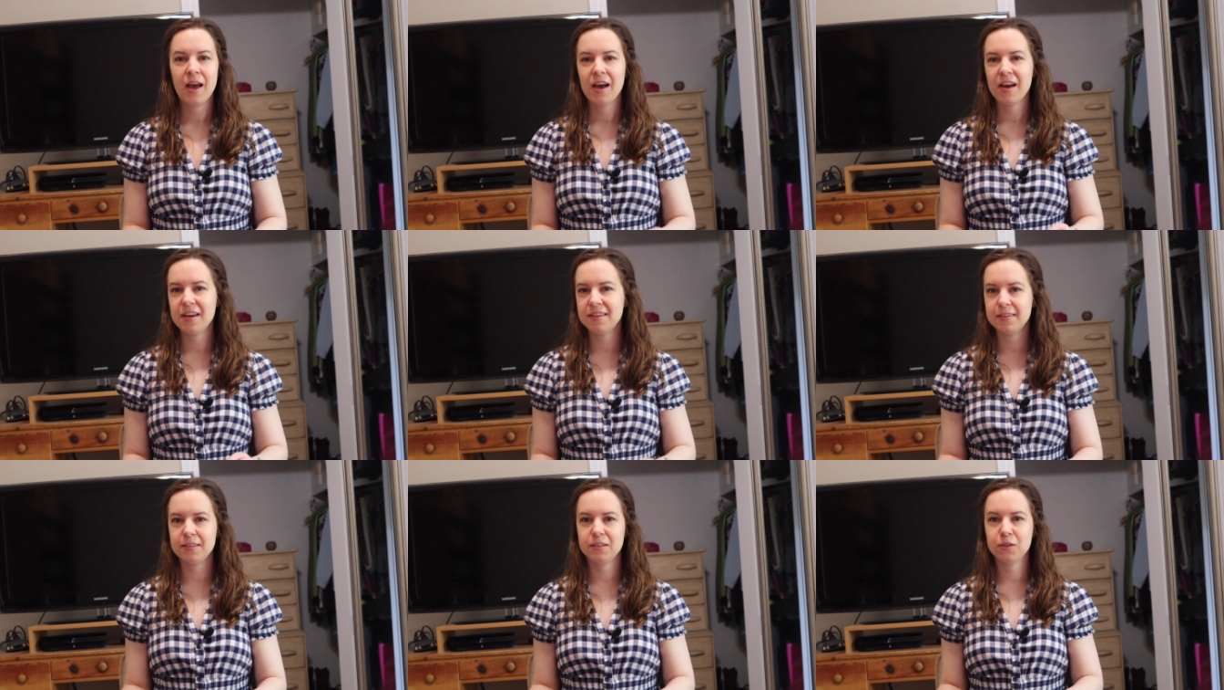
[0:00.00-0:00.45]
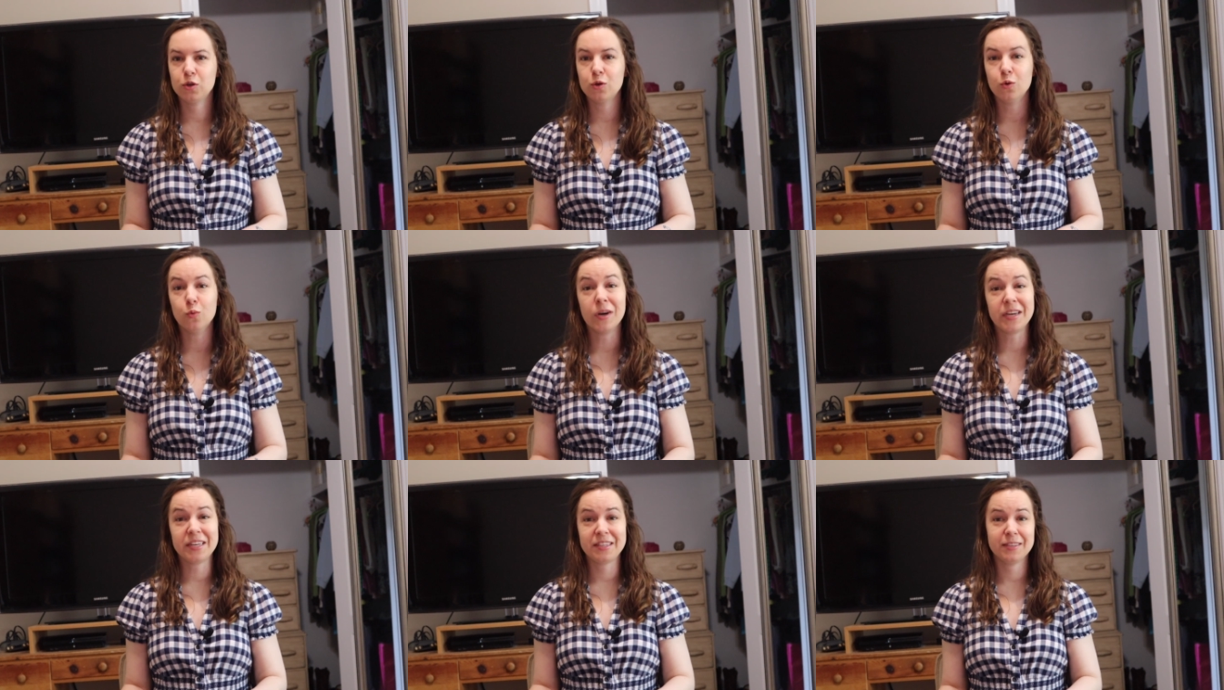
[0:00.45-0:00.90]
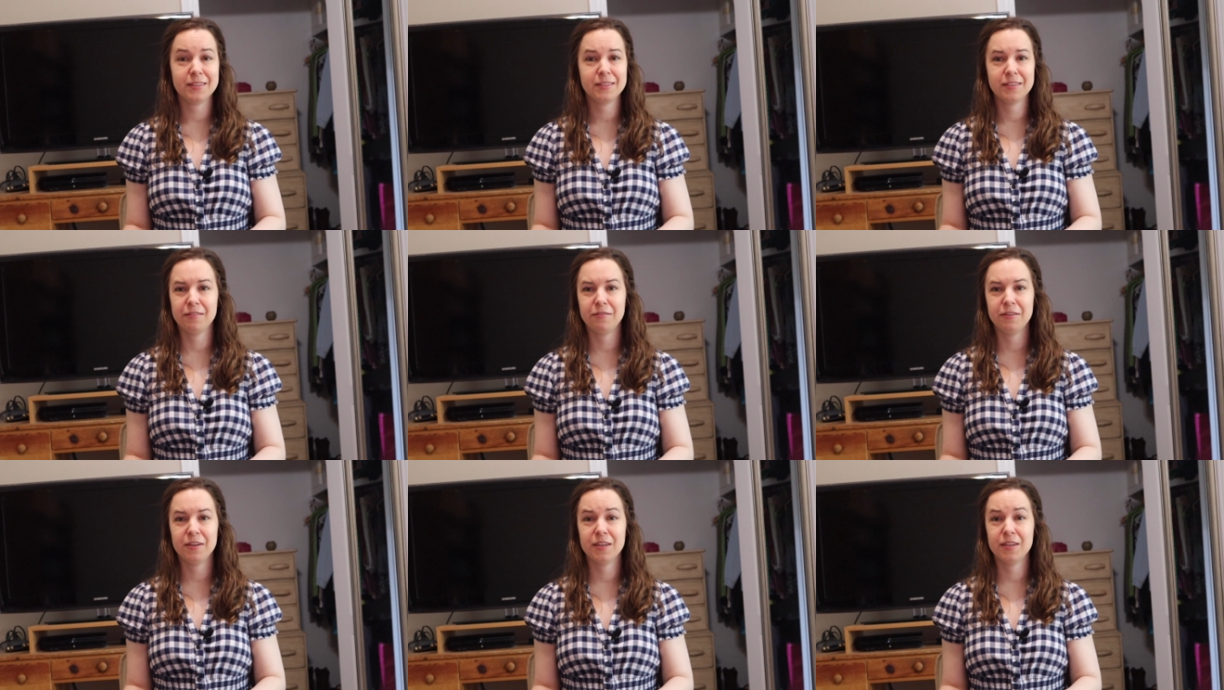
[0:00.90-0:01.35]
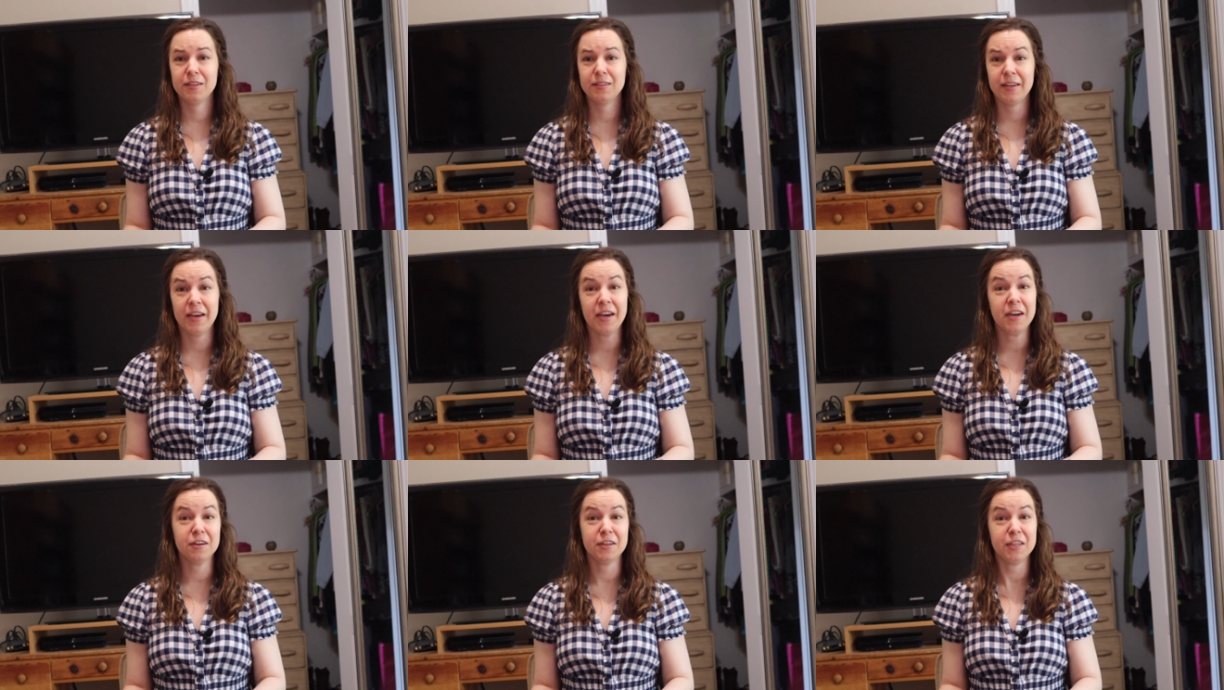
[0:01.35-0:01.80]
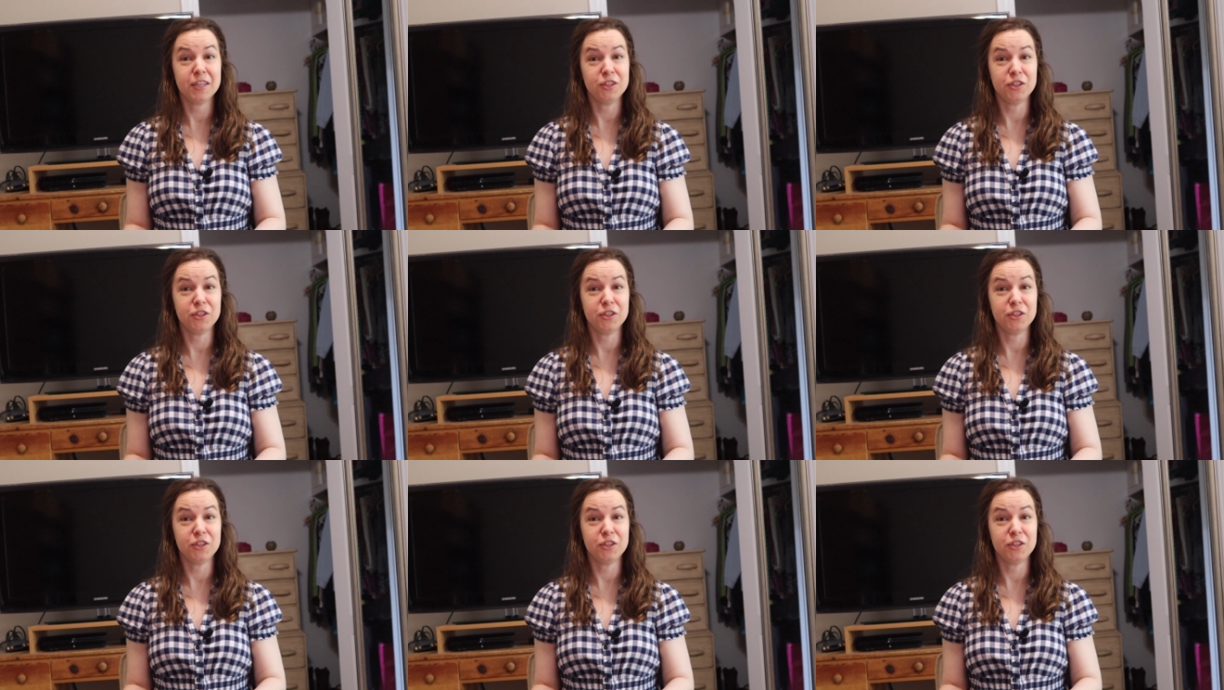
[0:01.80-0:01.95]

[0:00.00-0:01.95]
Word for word: as an acquaintance of his, Harry